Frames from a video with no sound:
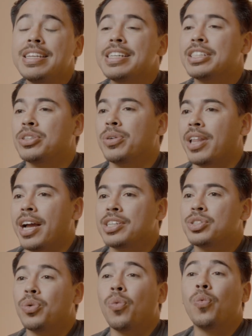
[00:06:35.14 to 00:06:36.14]
the
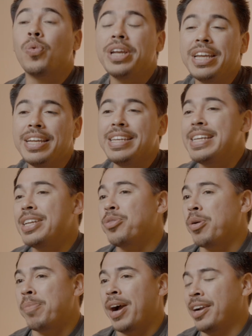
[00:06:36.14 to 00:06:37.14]
Israelites, we need a
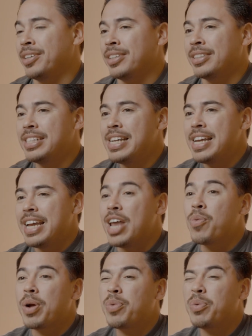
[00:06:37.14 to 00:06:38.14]
reminder.
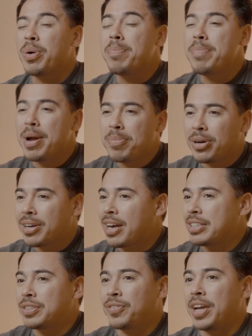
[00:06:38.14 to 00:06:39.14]
And when we remember
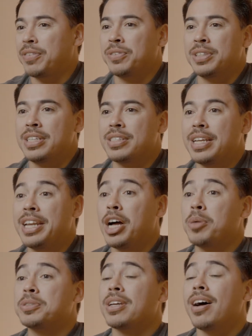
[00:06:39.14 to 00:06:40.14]
God's faithfulness, it
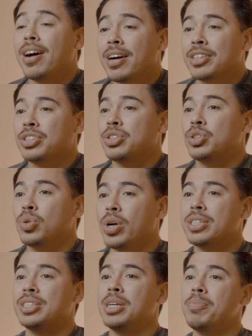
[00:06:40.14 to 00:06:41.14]
helps us
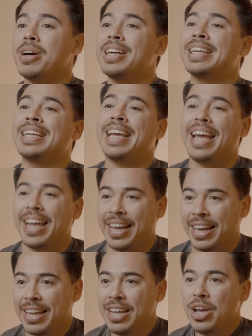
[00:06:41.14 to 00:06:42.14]
trust Him
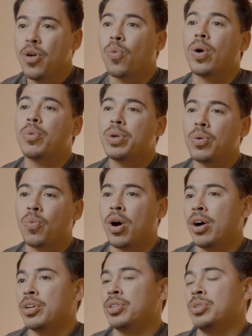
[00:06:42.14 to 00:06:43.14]
again when we
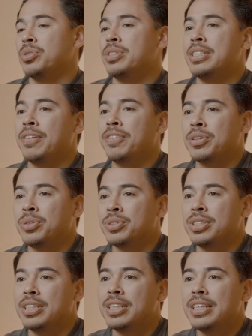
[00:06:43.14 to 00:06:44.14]
walk through
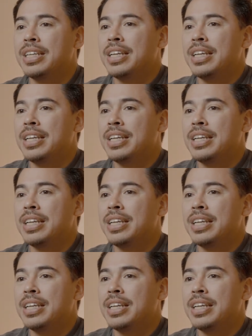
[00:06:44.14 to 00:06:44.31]
difficulty.